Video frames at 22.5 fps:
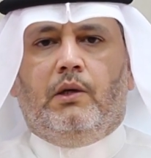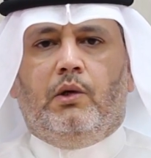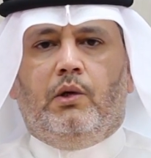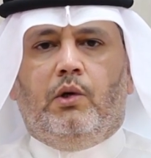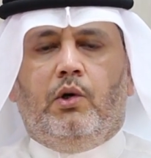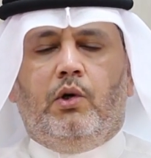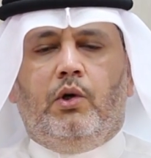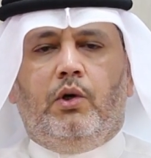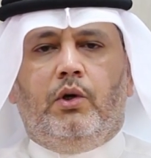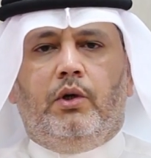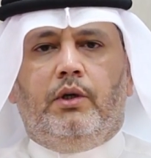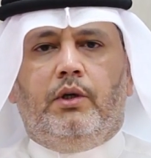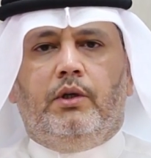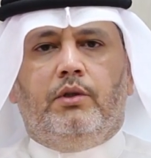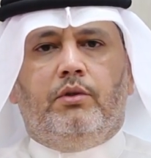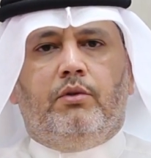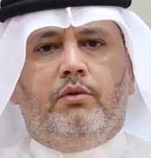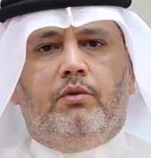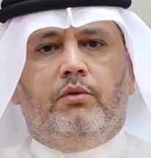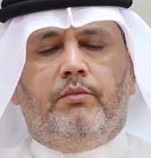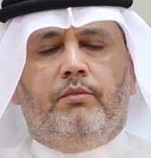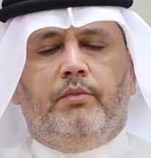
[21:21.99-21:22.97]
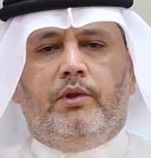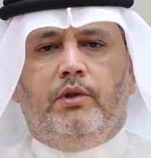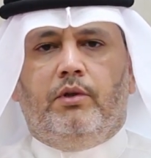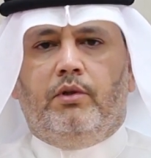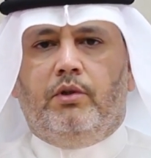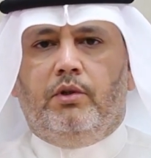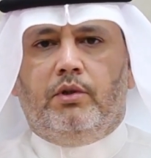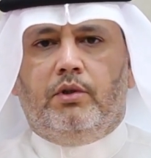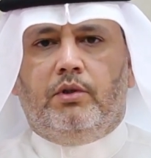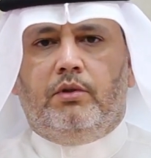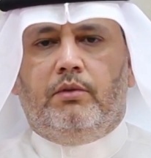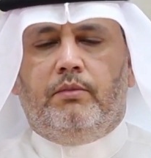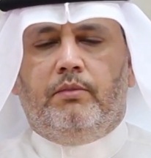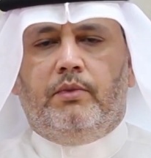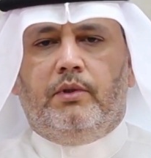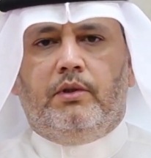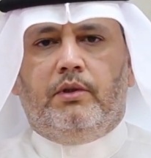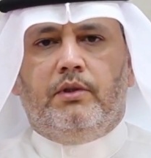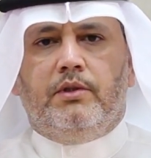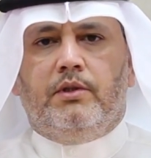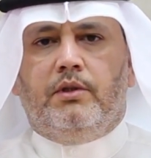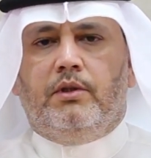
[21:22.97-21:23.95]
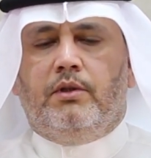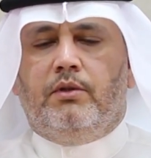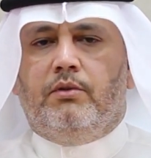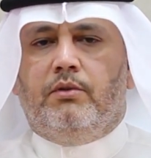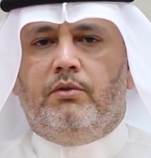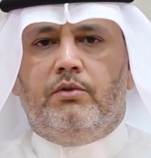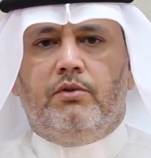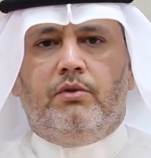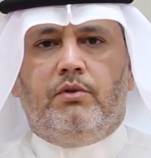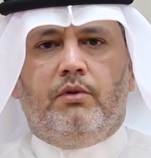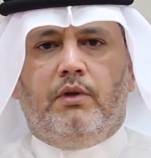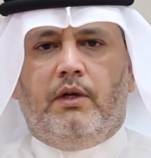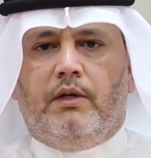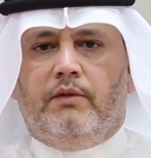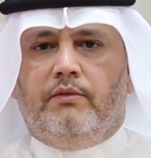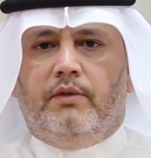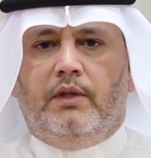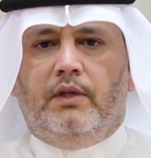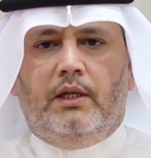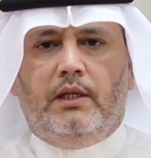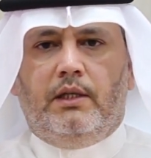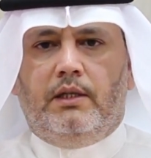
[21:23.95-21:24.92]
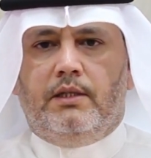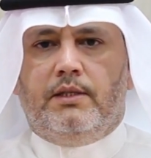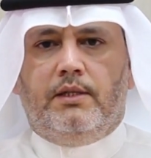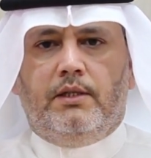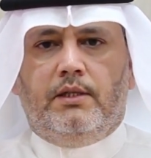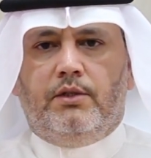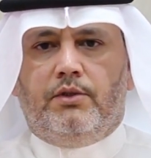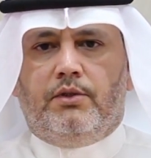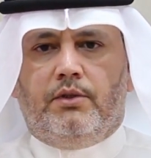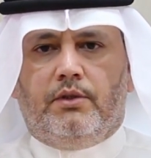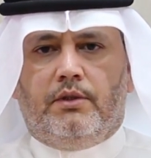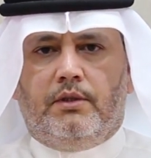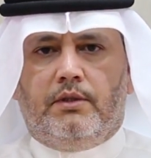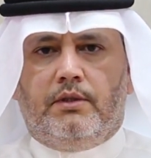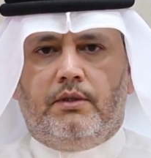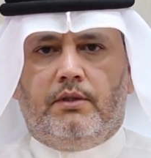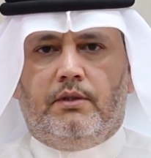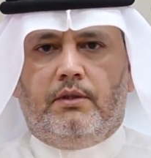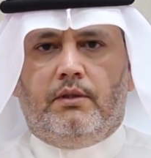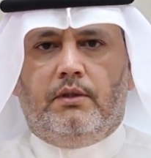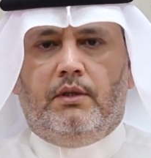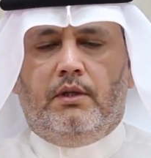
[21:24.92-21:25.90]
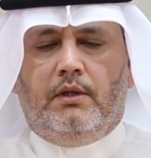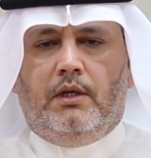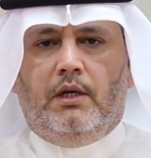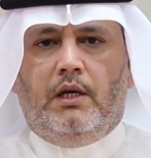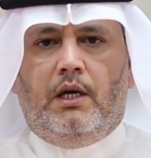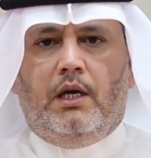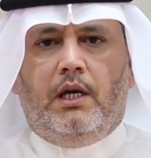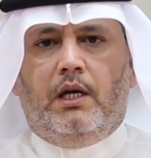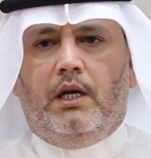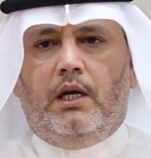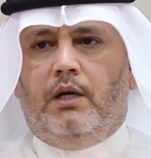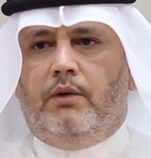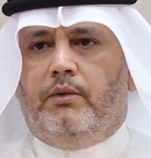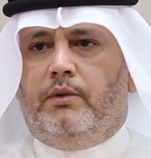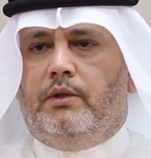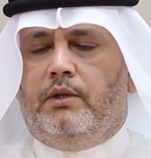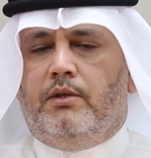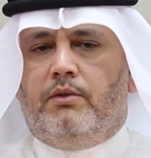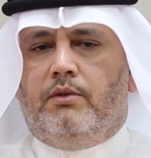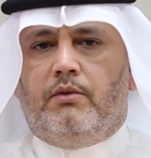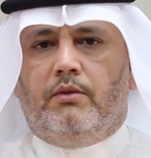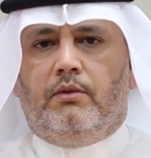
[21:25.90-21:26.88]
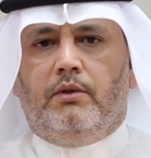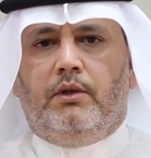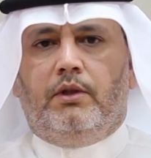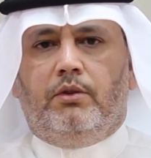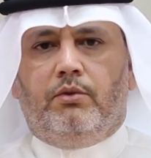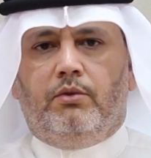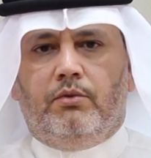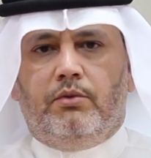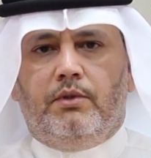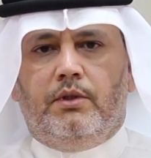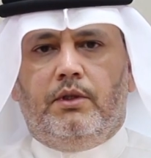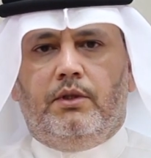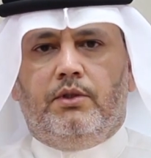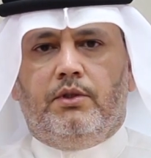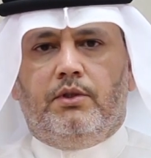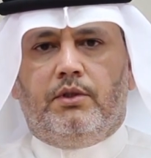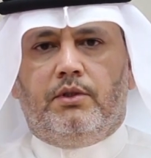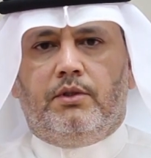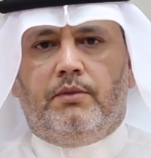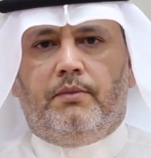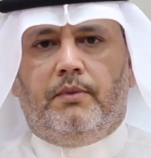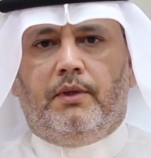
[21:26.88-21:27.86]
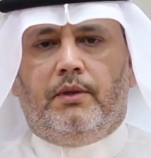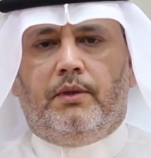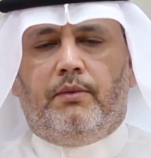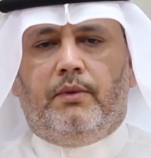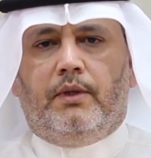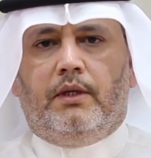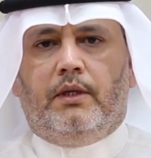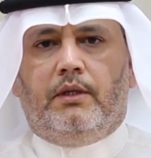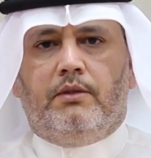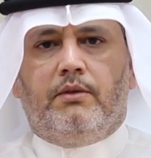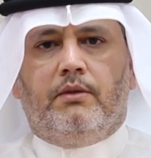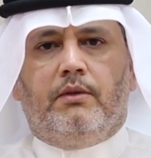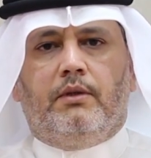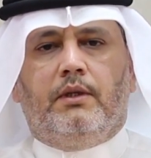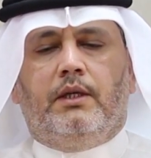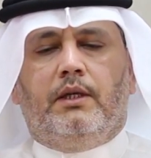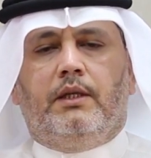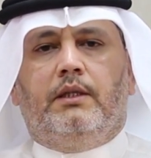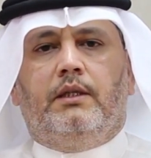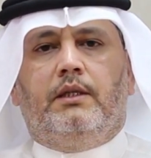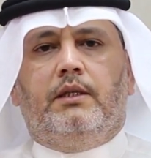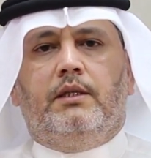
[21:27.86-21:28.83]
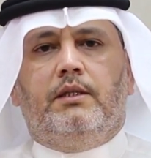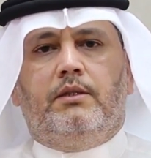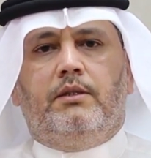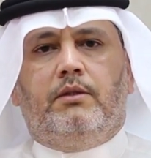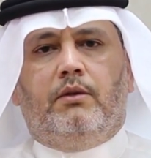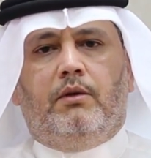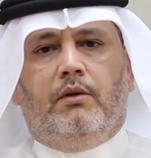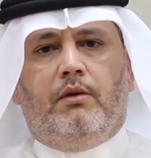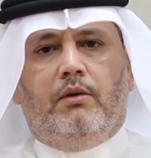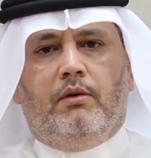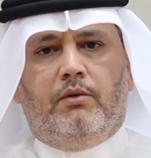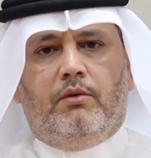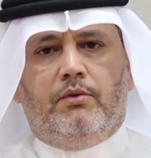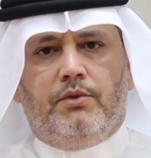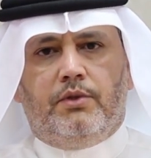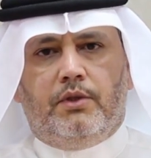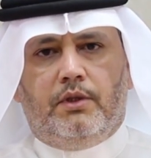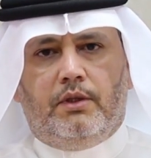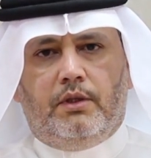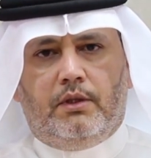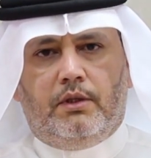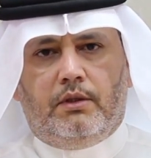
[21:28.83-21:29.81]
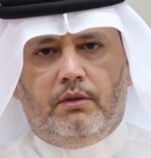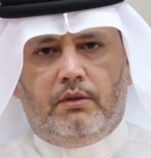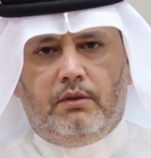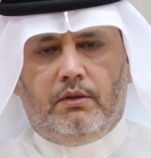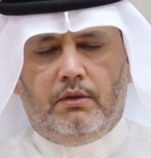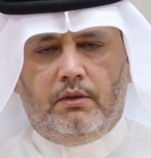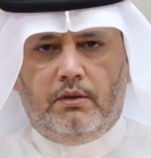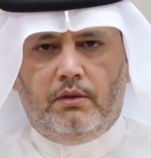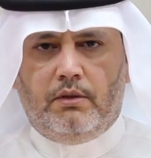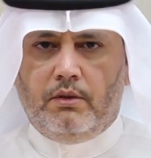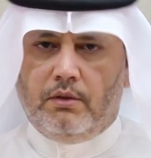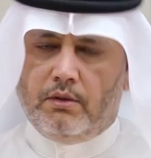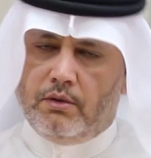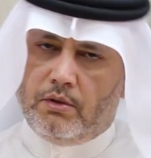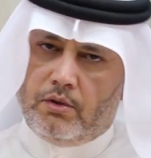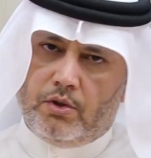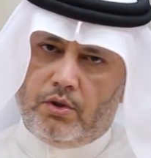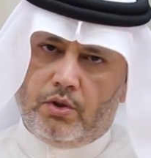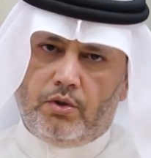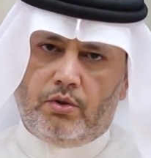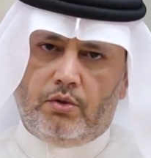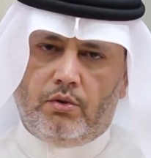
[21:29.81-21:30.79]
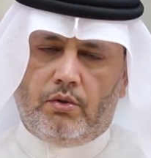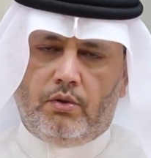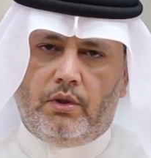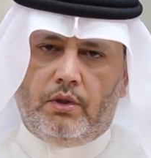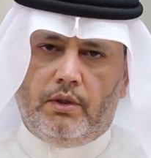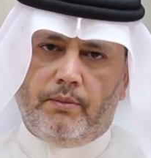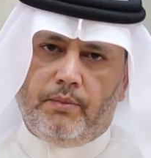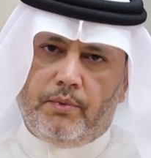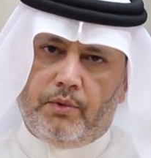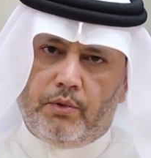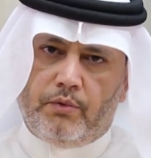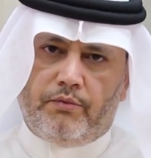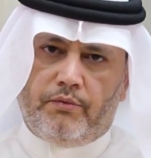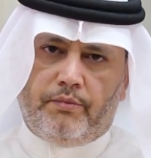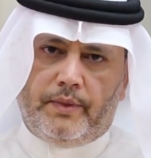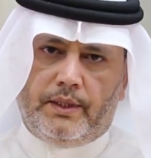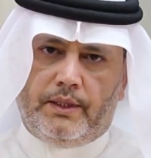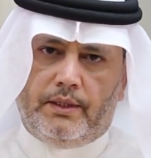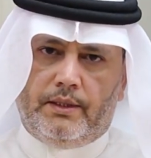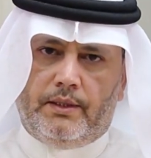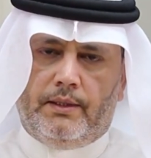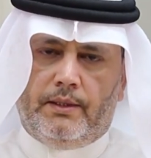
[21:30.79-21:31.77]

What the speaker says: Or it could be good because he used to have daily seizures, and now it is only 2 seizures per week, so that is considered good or improvement.